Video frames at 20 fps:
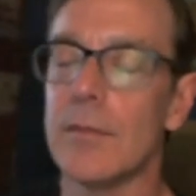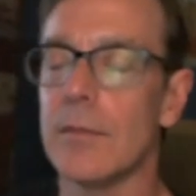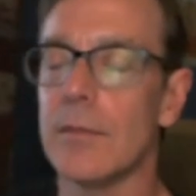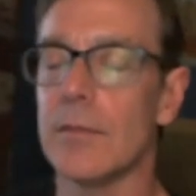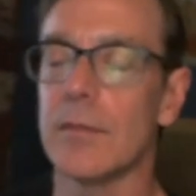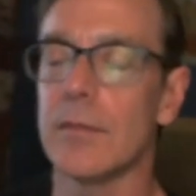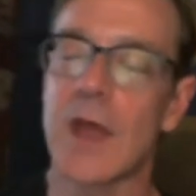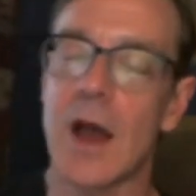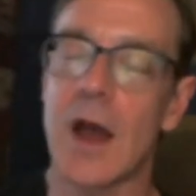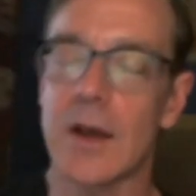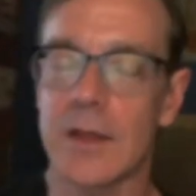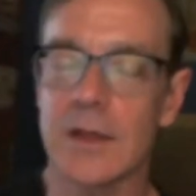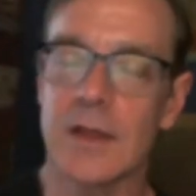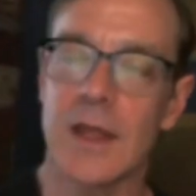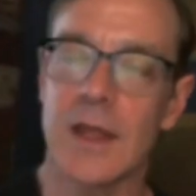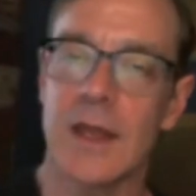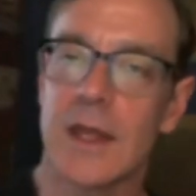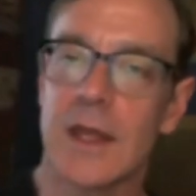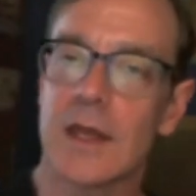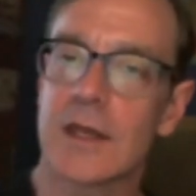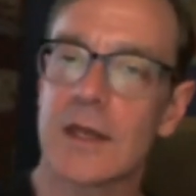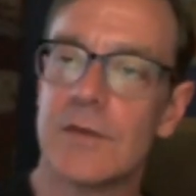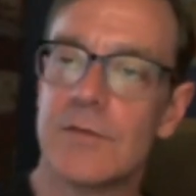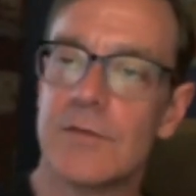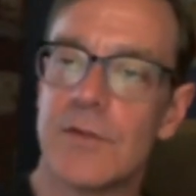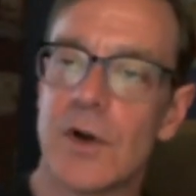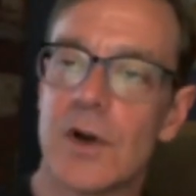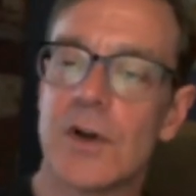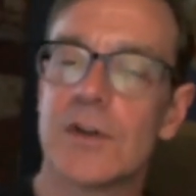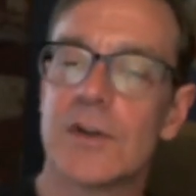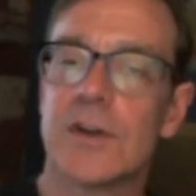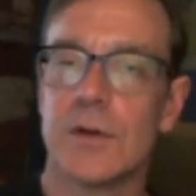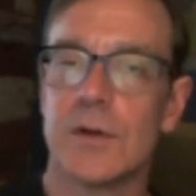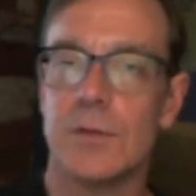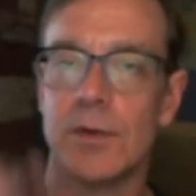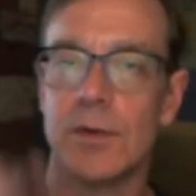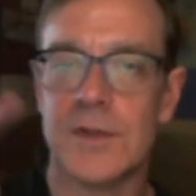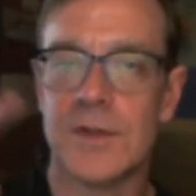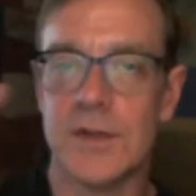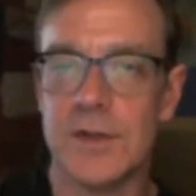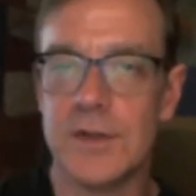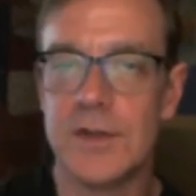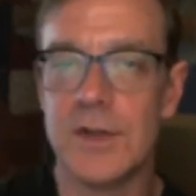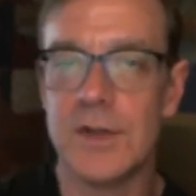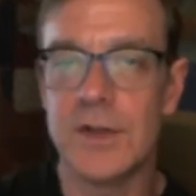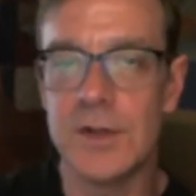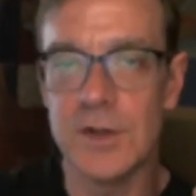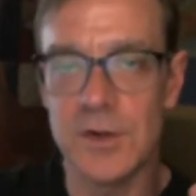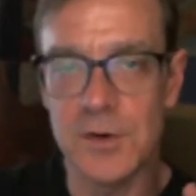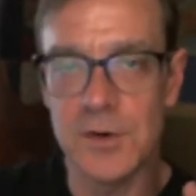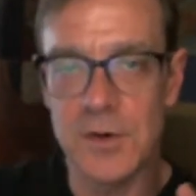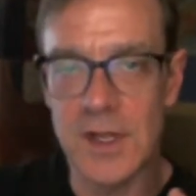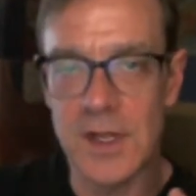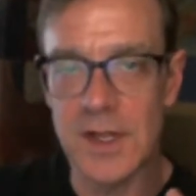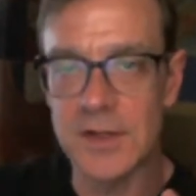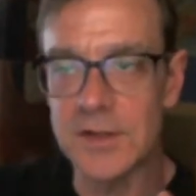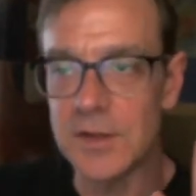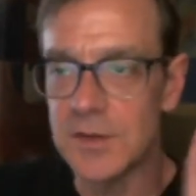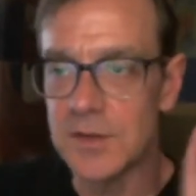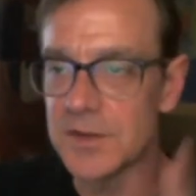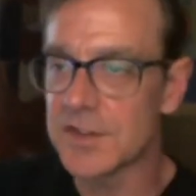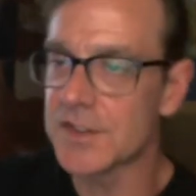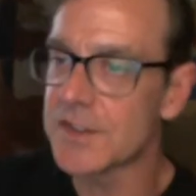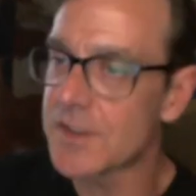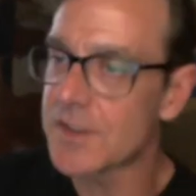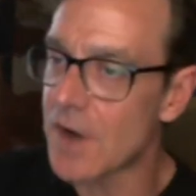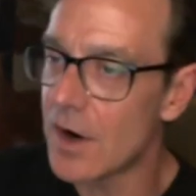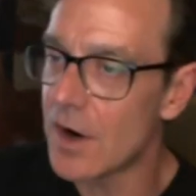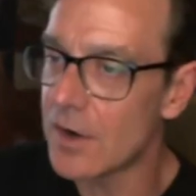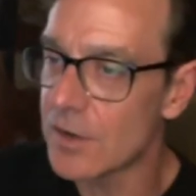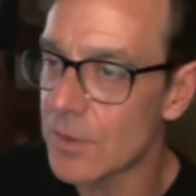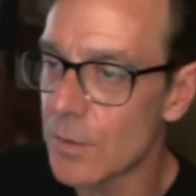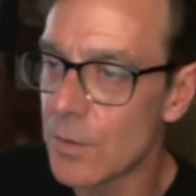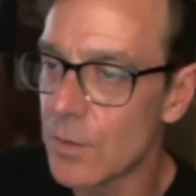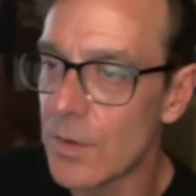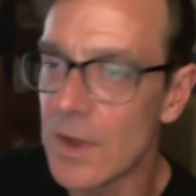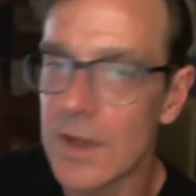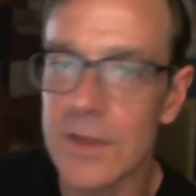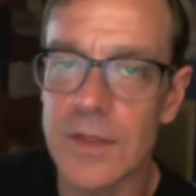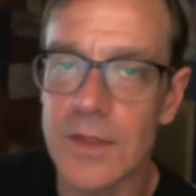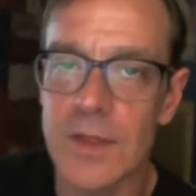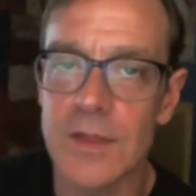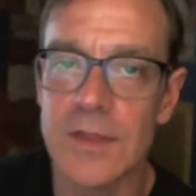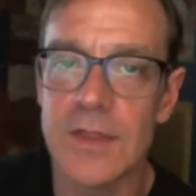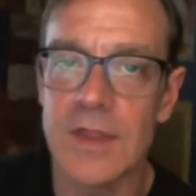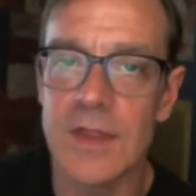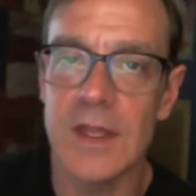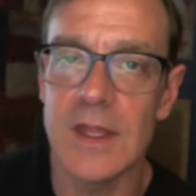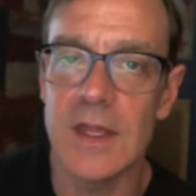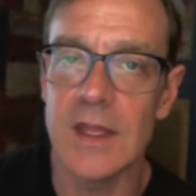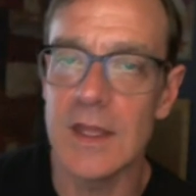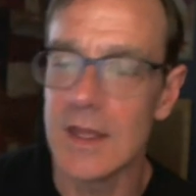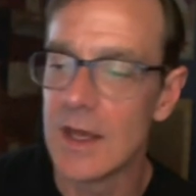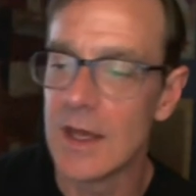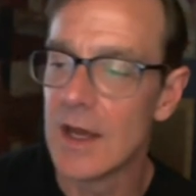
calculating a conversion, what you do is you start with the